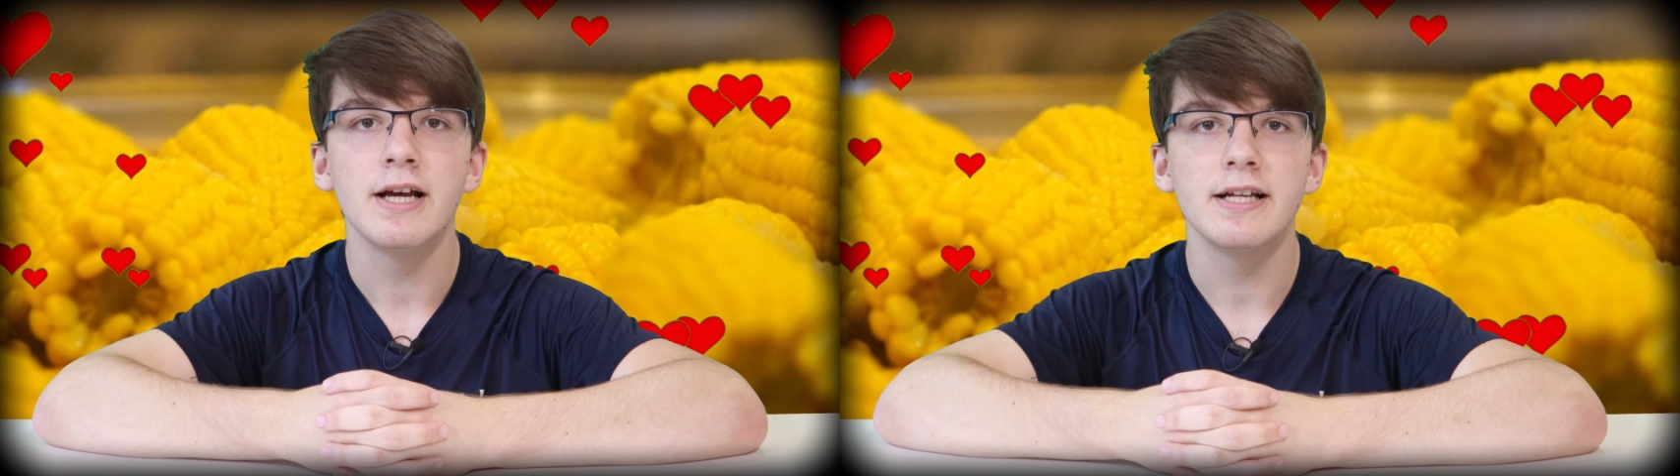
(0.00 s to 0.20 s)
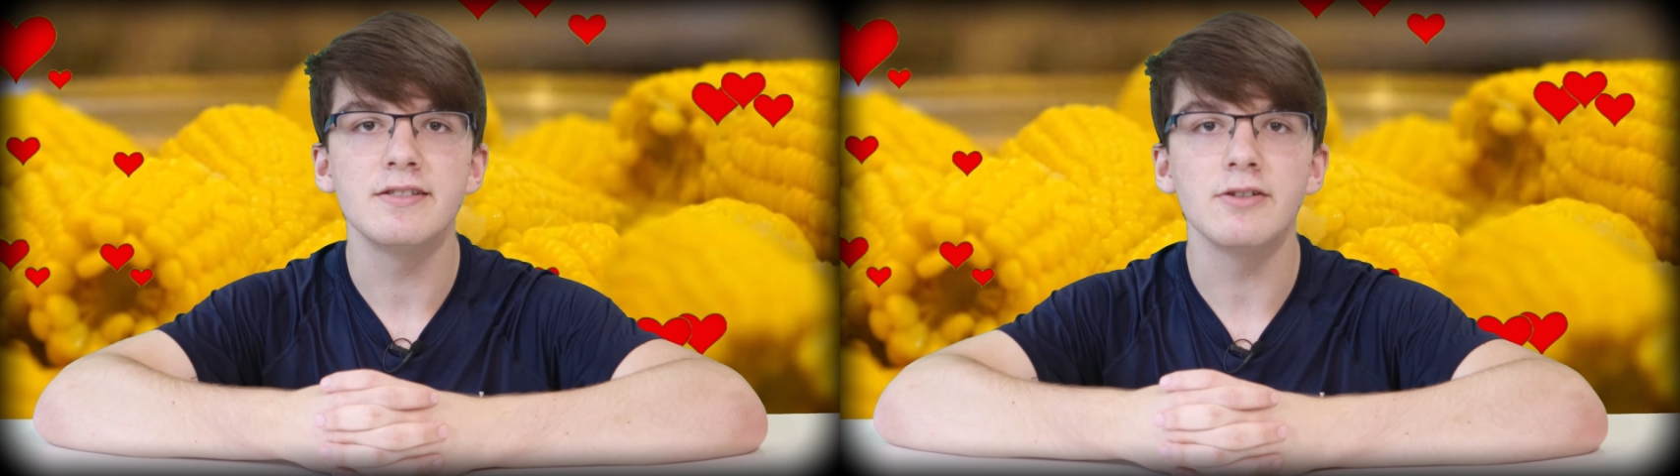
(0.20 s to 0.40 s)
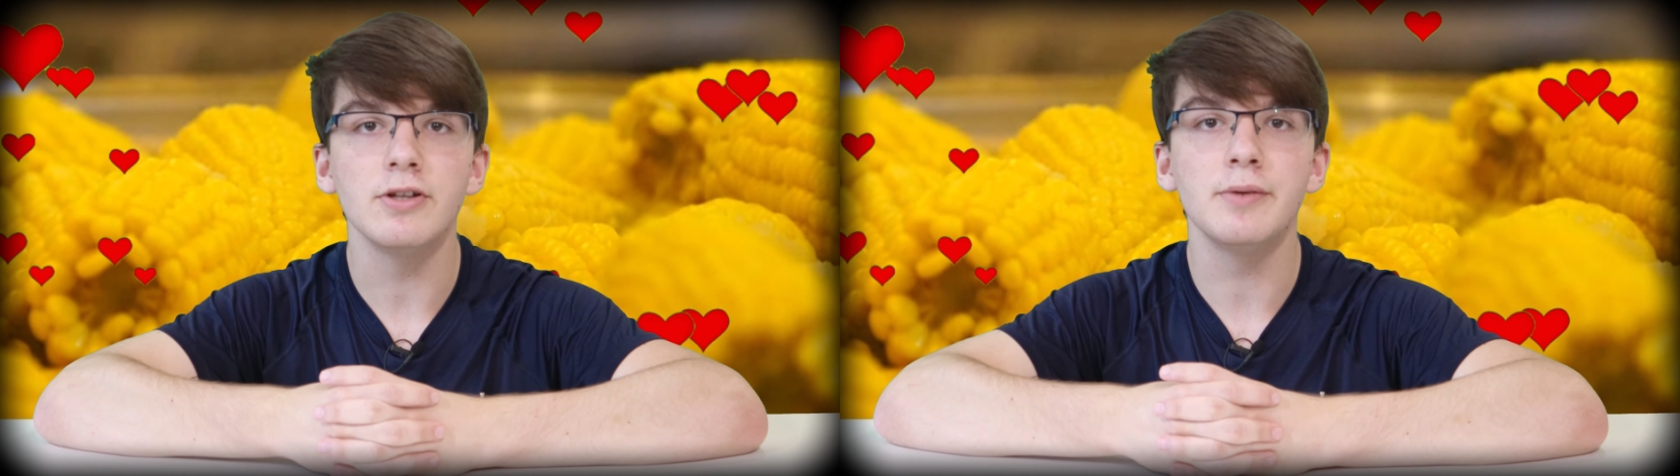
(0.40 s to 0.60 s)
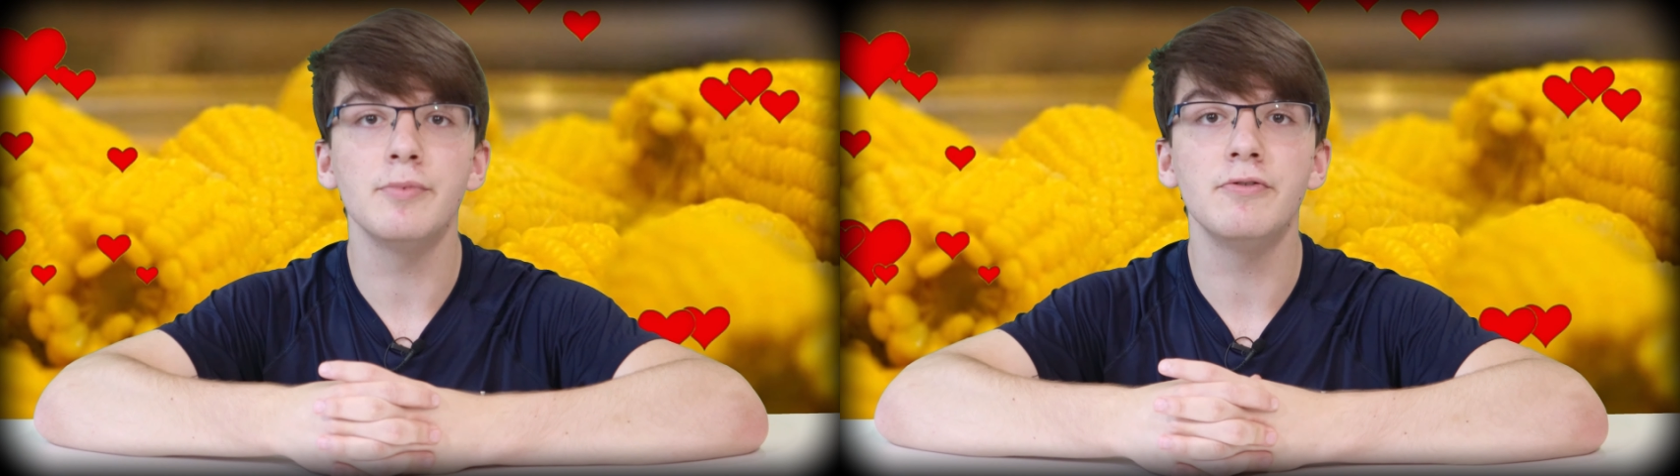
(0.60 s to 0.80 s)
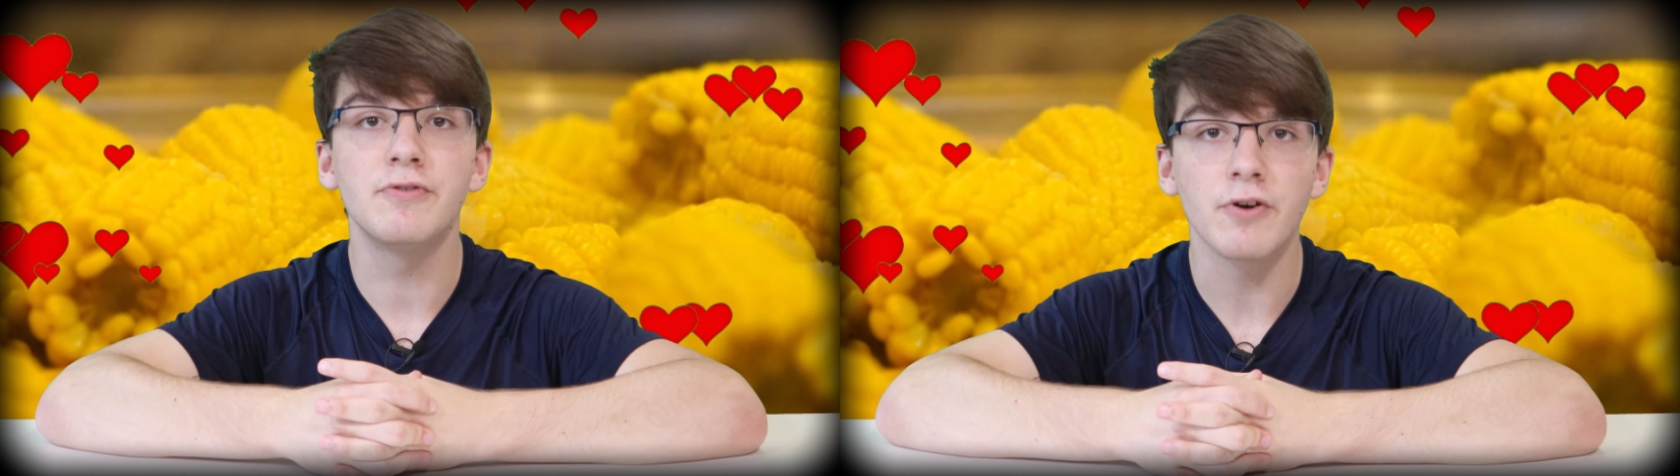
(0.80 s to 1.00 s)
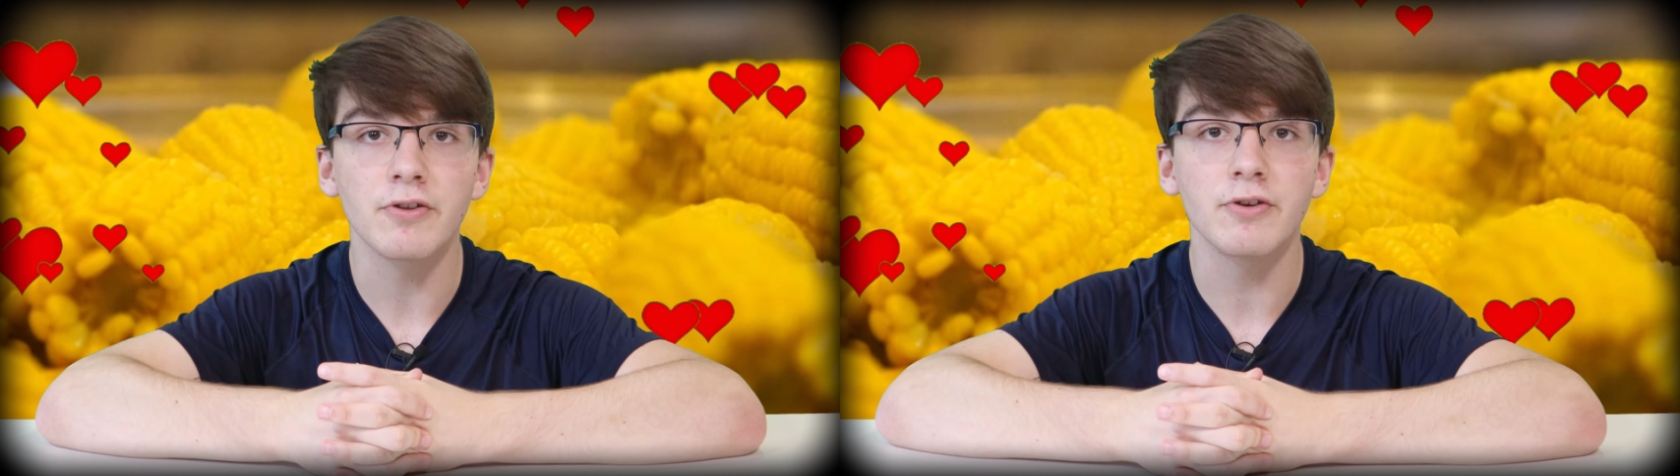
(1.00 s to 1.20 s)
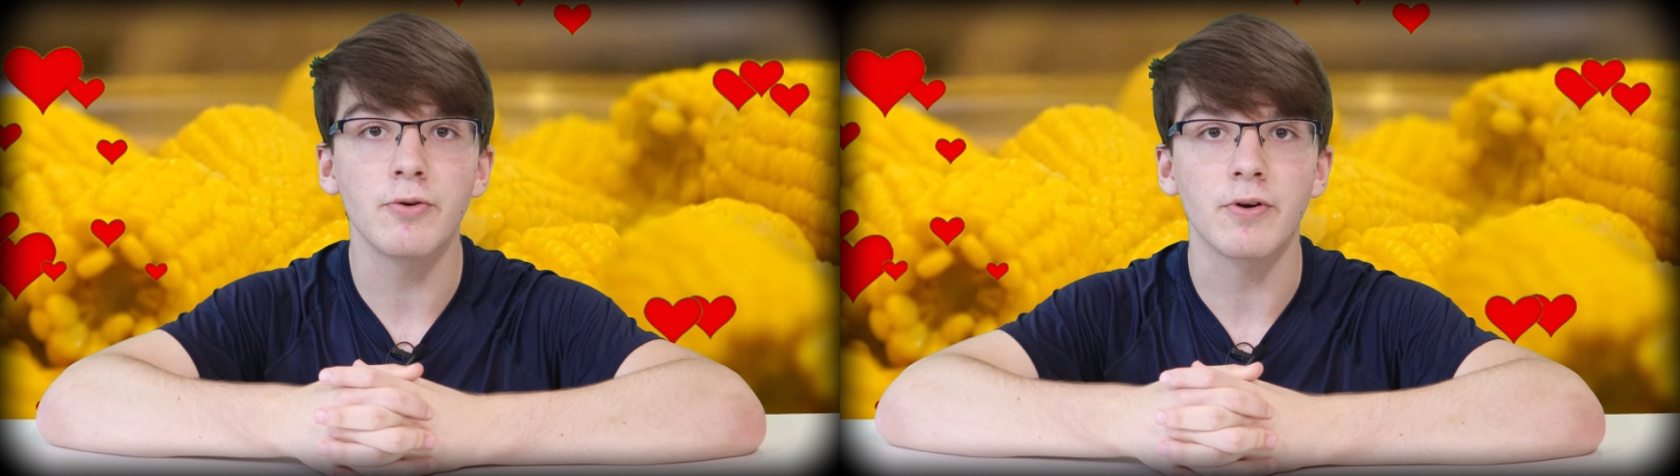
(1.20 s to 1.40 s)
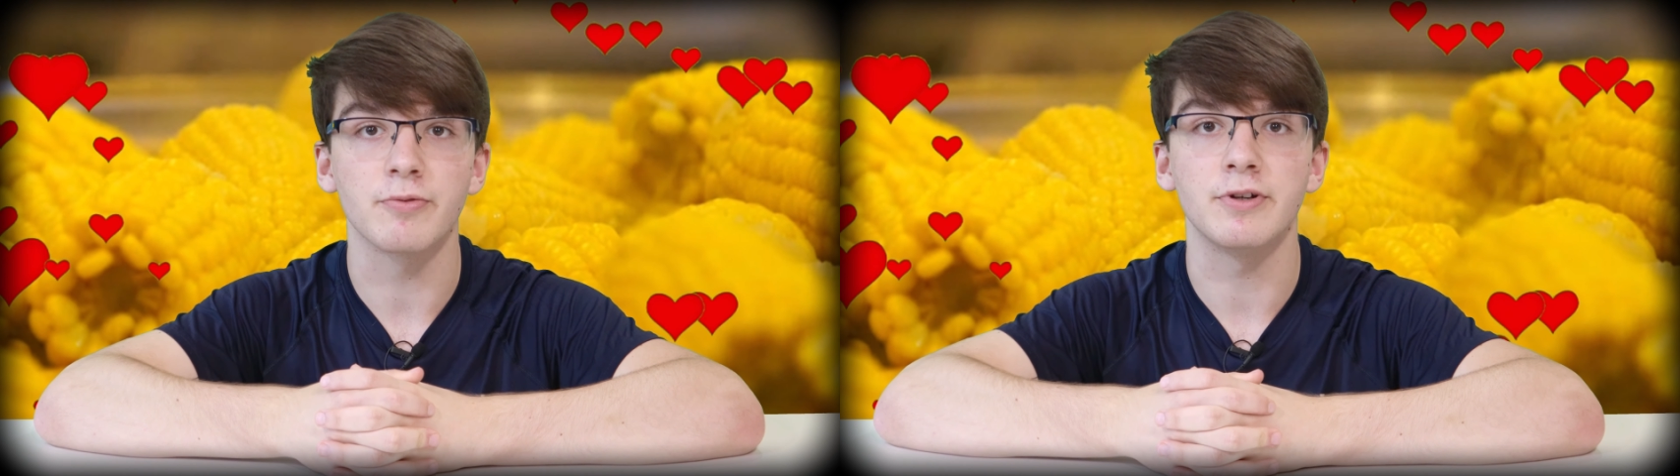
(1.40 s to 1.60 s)
and slowly moved further
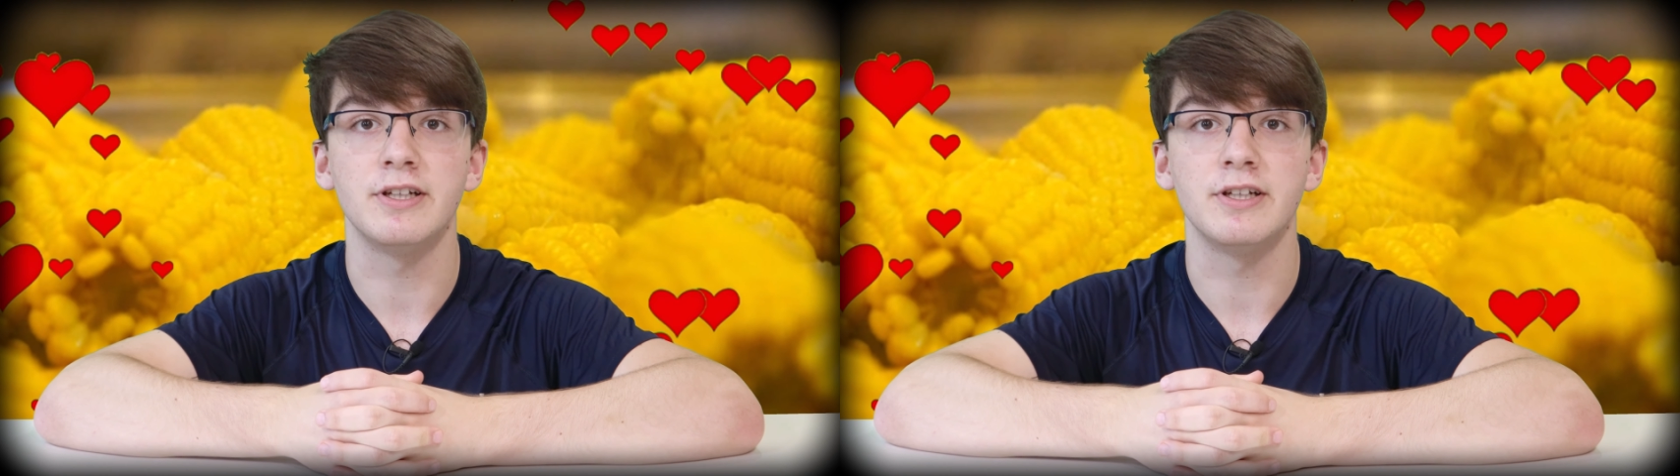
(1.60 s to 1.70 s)
north